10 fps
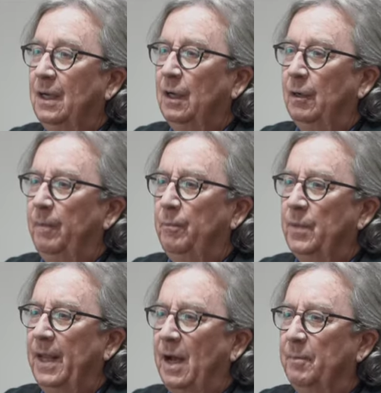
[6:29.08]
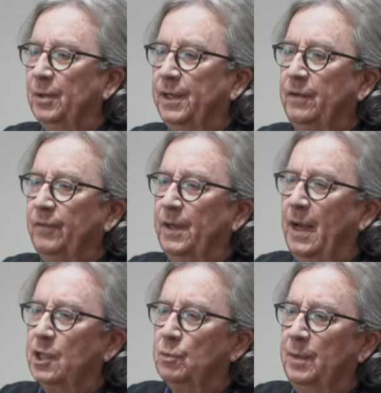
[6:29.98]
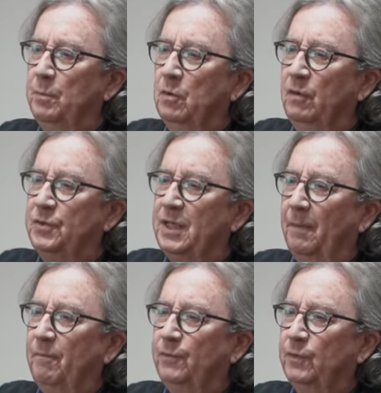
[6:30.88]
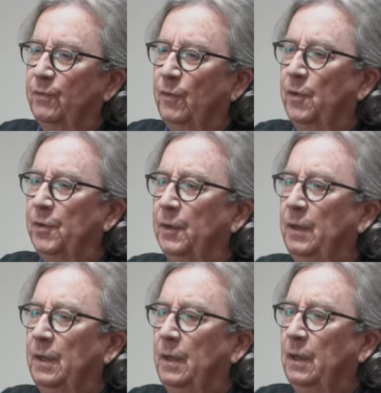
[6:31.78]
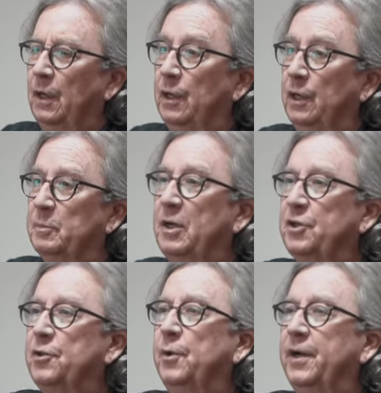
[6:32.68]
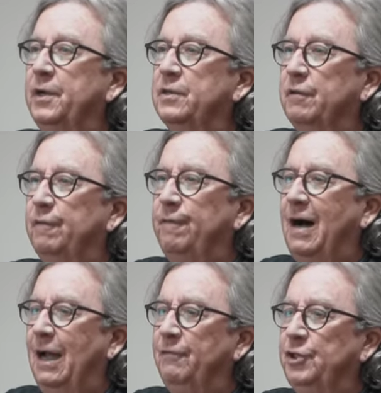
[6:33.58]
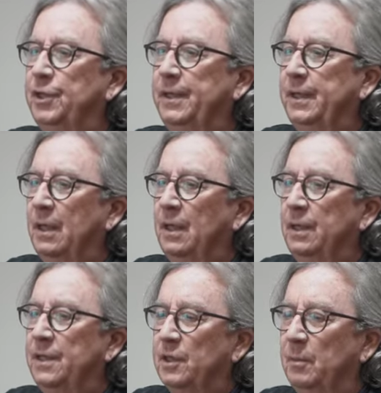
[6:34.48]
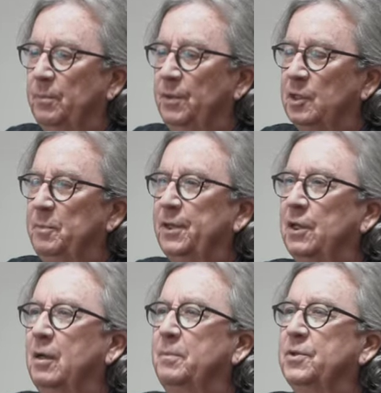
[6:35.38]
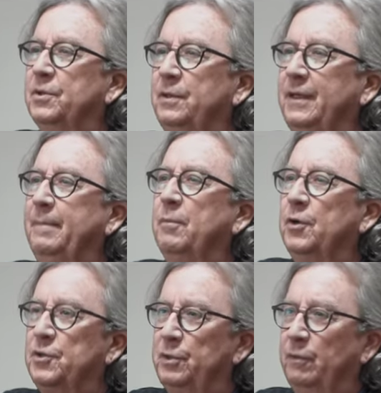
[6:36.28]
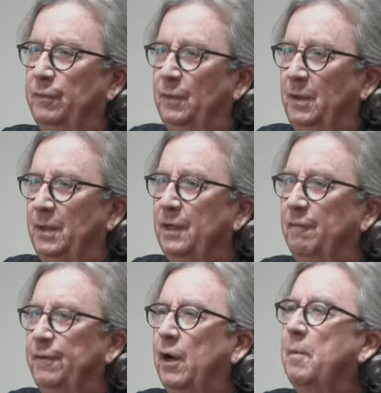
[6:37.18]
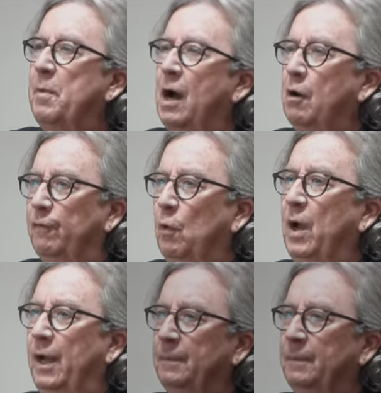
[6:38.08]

And I believe that as we move steps further, especially through areas of 5G, this becomes immersive in a very powerful way.